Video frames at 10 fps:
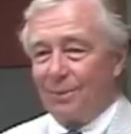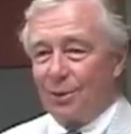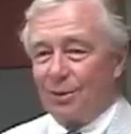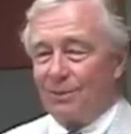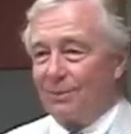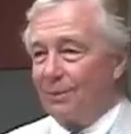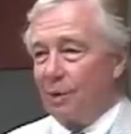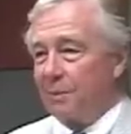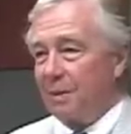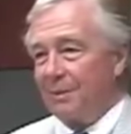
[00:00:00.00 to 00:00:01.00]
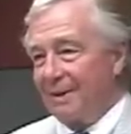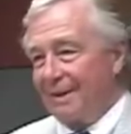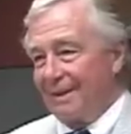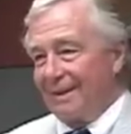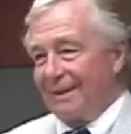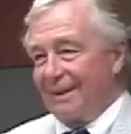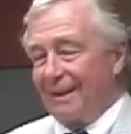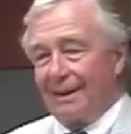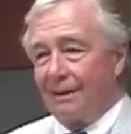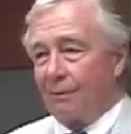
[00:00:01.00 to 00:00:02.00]
Bush whipped him,
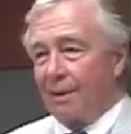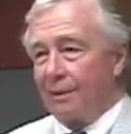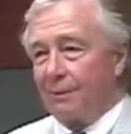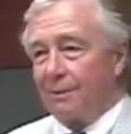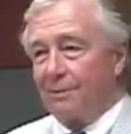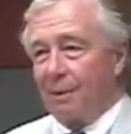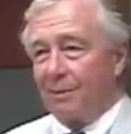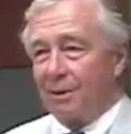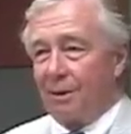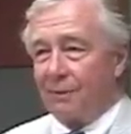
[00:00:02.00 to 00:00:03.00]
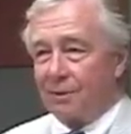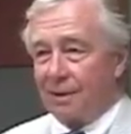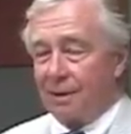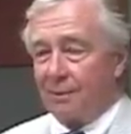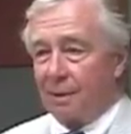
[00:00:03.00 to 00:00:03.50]
and he never ran for public office again.